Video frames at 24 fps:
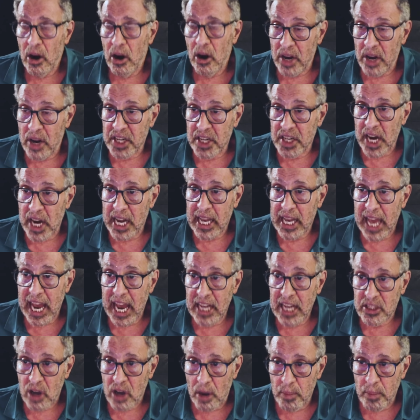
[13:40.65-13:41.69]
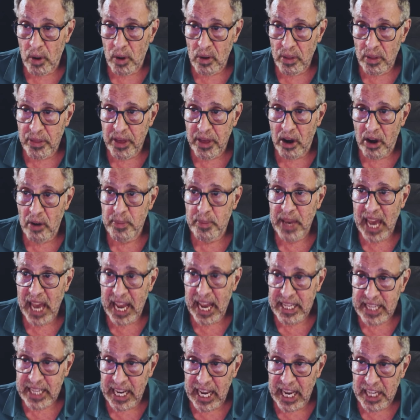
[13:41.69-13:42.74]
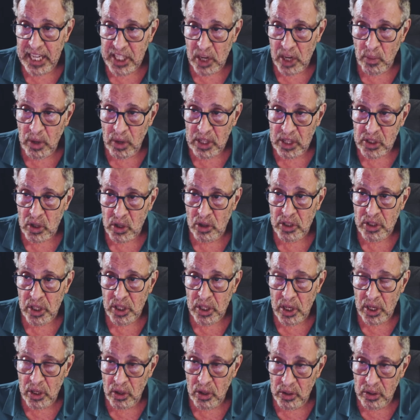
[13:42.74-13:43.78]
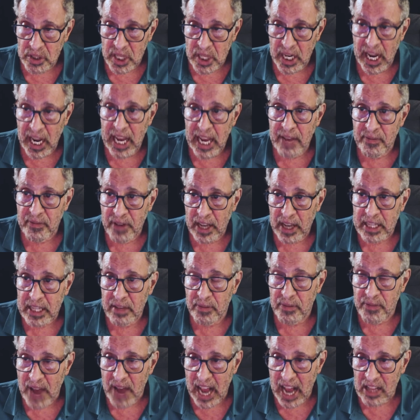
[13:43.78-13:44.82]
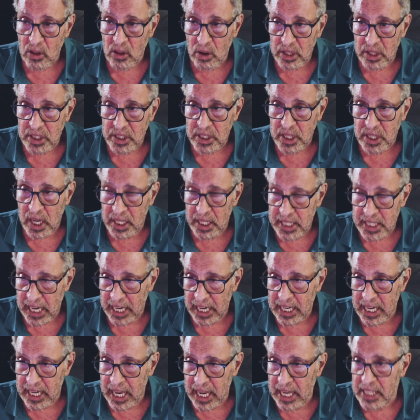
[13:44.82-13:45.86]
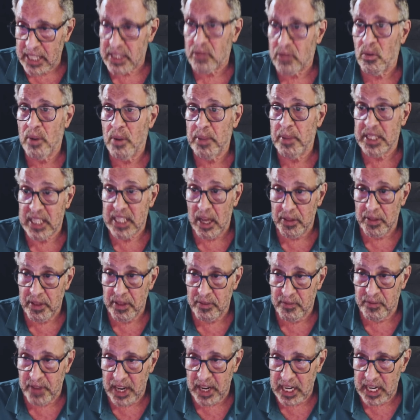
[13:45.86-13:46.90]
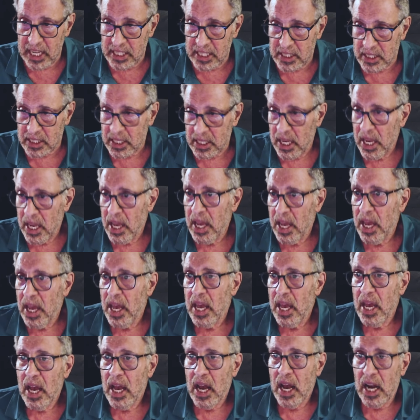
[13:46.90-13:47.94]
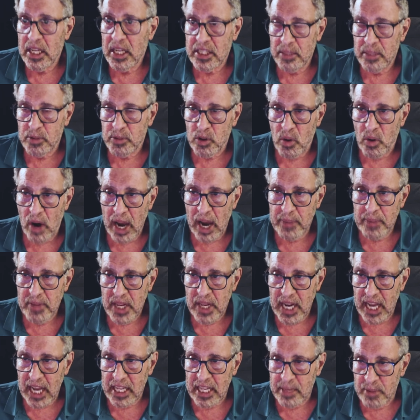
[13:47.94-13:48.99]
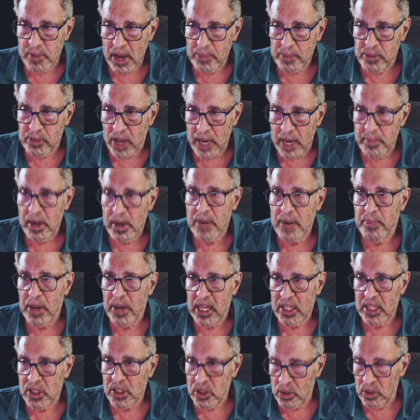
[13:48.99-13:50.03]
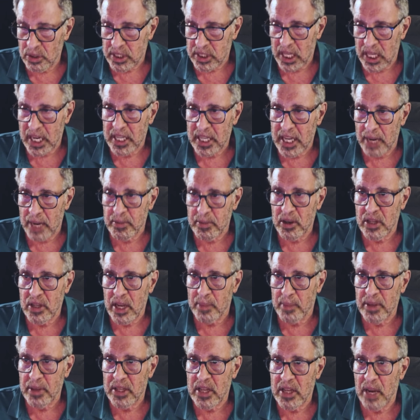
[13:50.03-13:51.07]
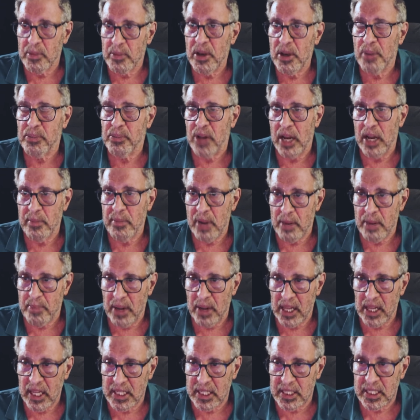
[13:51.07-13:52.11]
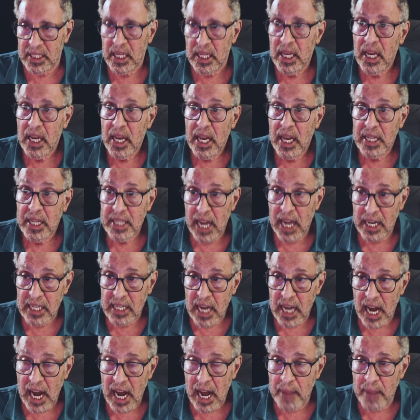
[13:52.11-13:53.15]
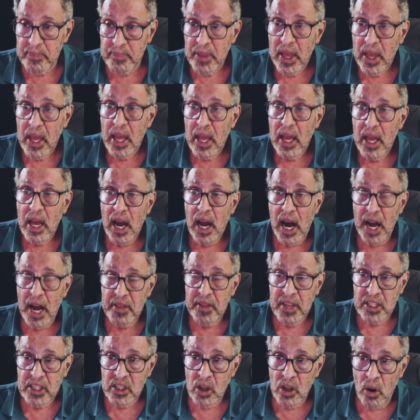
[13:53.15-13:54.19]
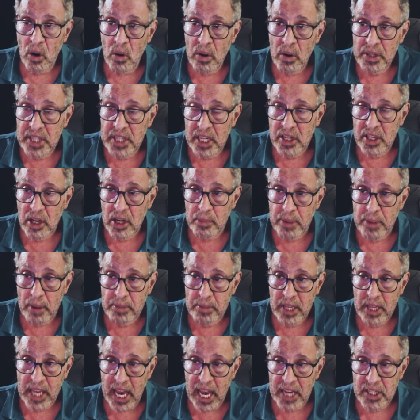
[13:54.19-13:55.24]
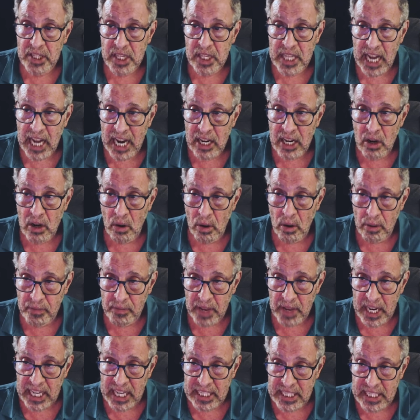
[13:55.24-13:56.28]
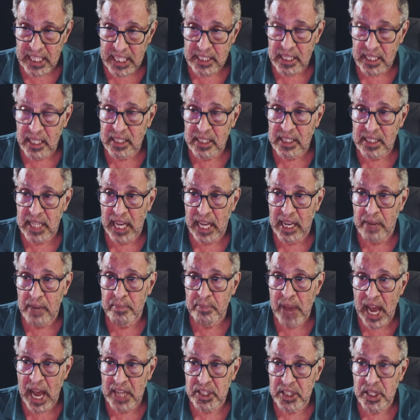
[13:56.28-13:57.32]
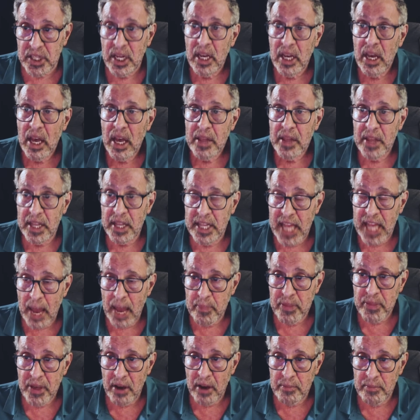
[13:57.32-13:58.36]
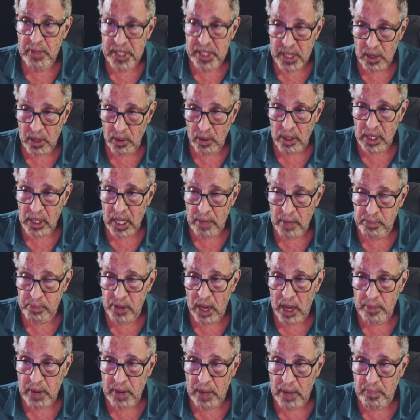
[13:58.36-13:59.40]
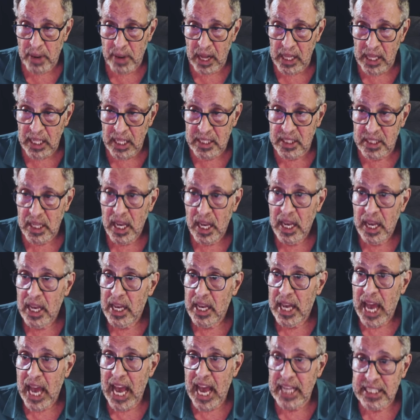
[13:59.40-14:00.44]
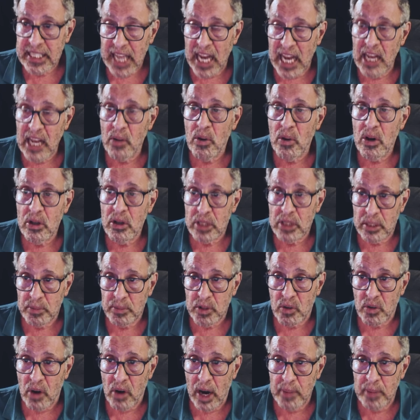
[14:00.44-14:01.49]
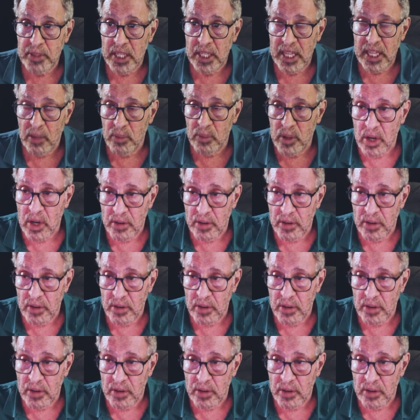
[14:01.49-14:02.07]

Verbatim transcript: ergogenic aids, hormonal therapy, anti-aging research you could use today, effective fat loss techniques, women's health and fitness uh, subscribe today to my Applied Metabolics newsletter, www.appliedmetabolics.com. Uh, there's no digital publication that I know of in existence that can match the depth of material in Applied Metabolics. Ask anyone who subscribes, and they will